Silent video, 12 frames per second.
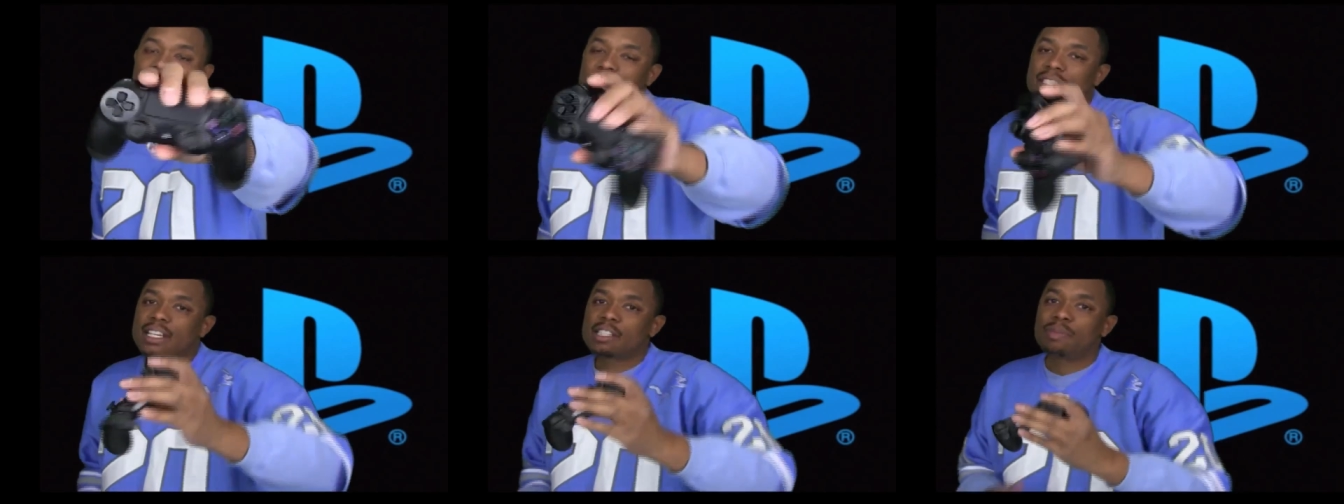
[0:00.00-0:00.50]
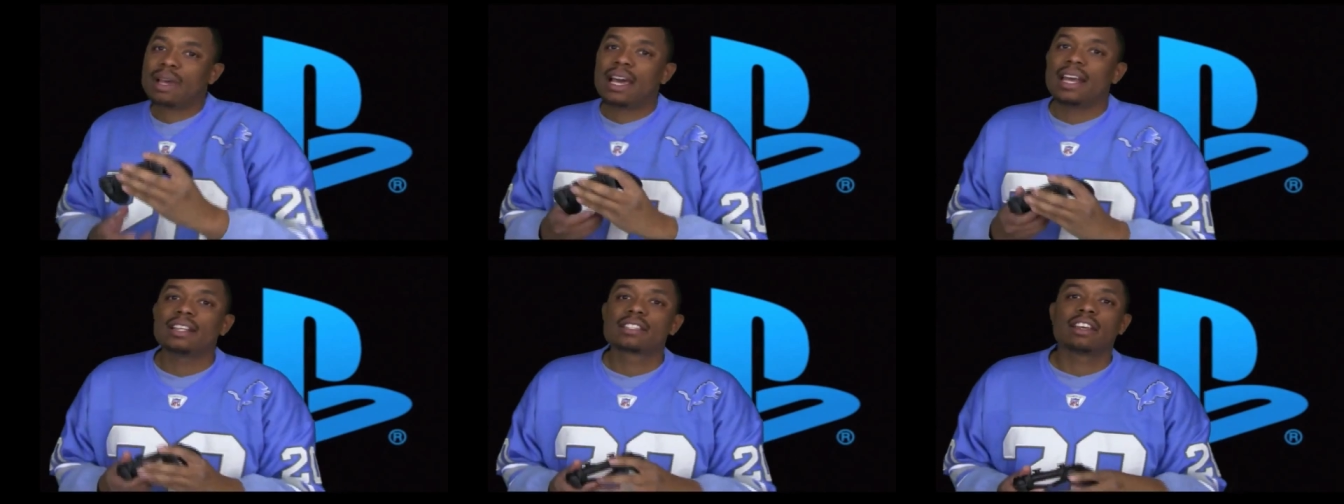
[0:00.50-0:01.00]
Now the
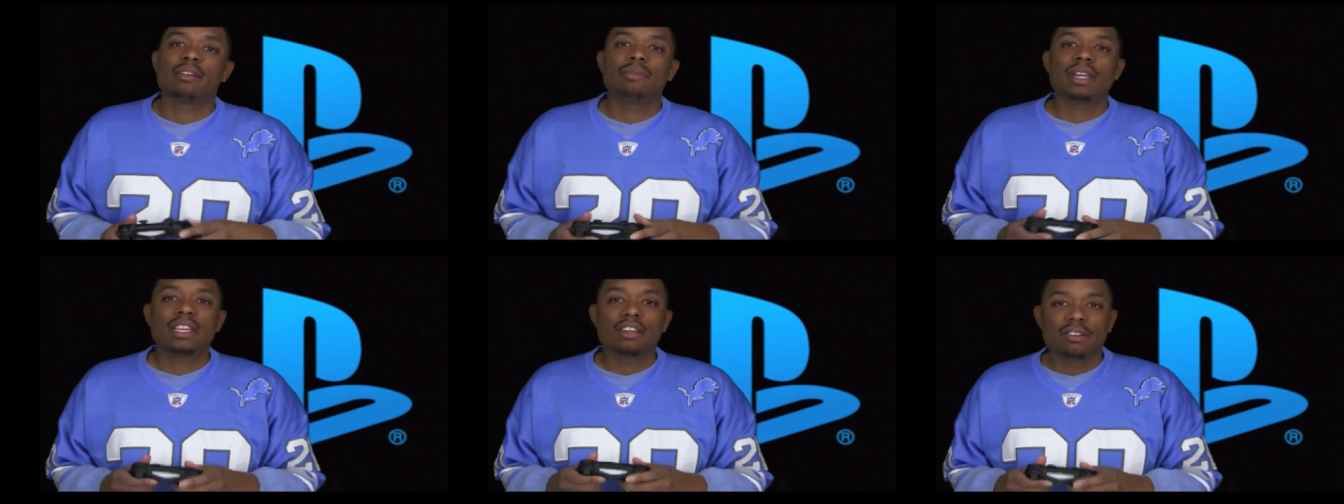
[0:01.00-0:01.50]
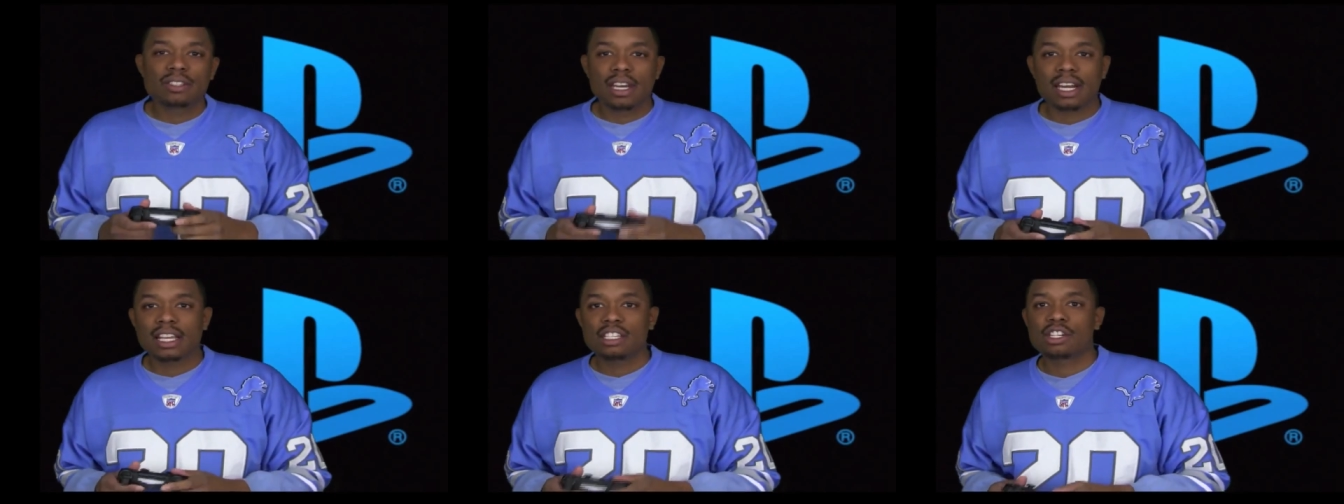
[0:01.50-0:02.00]
touchpad is going to be used
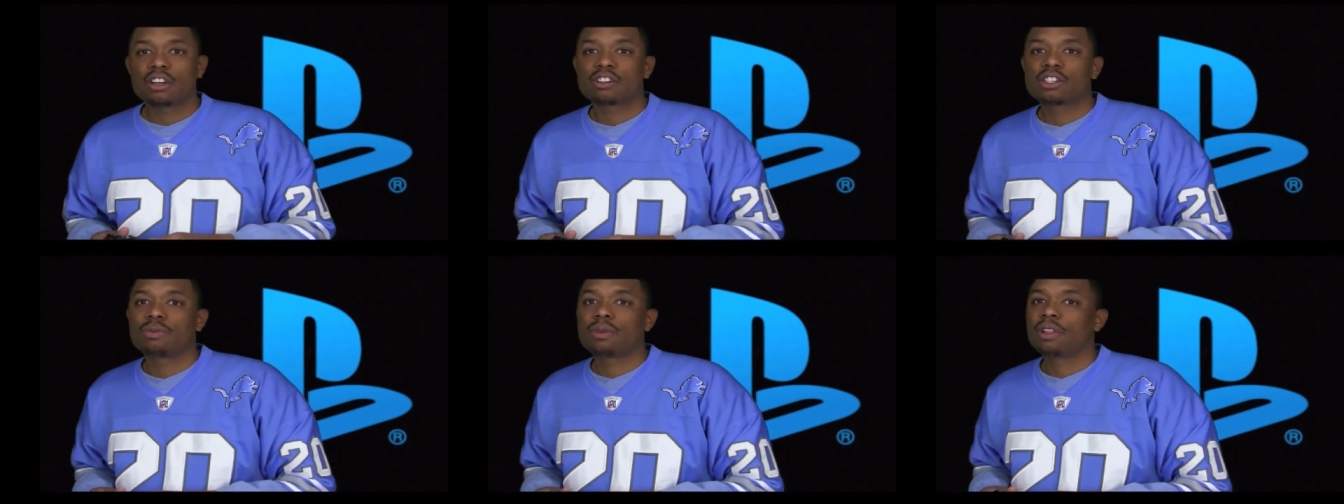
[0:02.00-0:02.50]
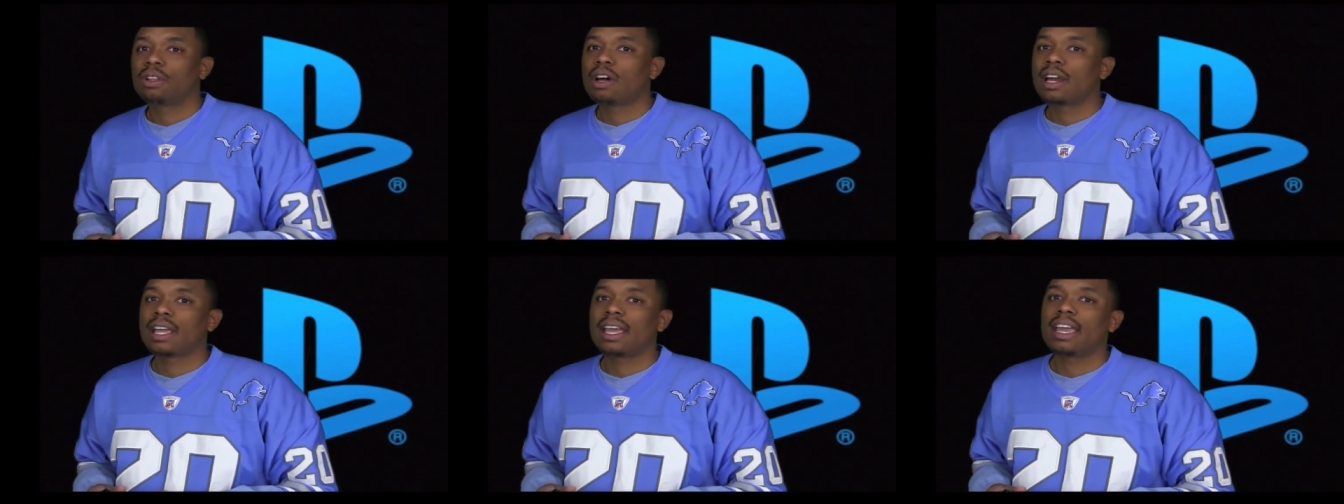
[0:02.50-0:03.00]
in conjunction with a
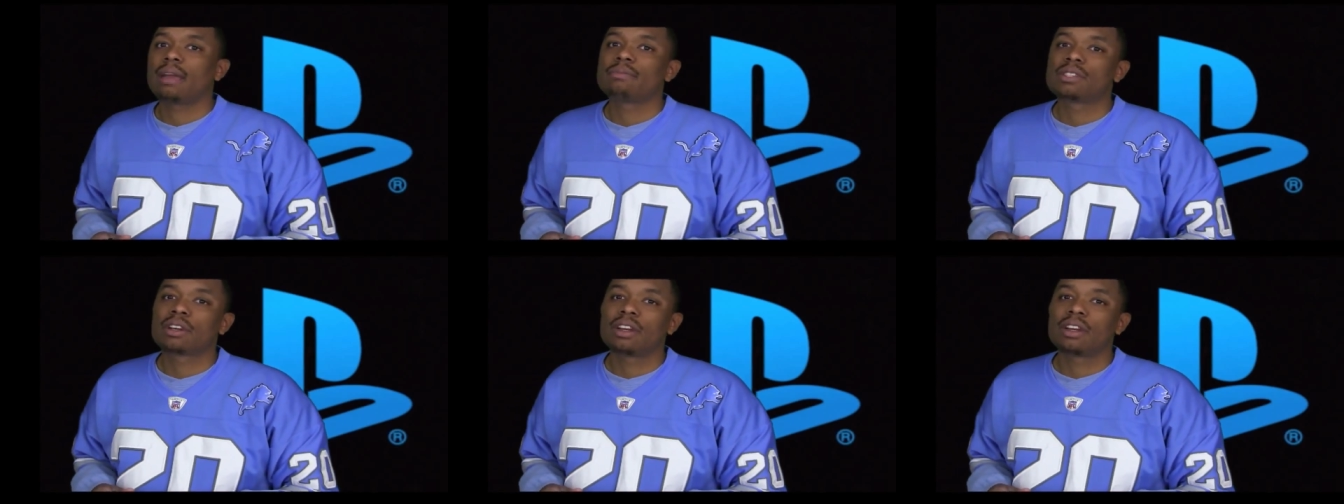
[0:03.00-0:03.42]
lot of games.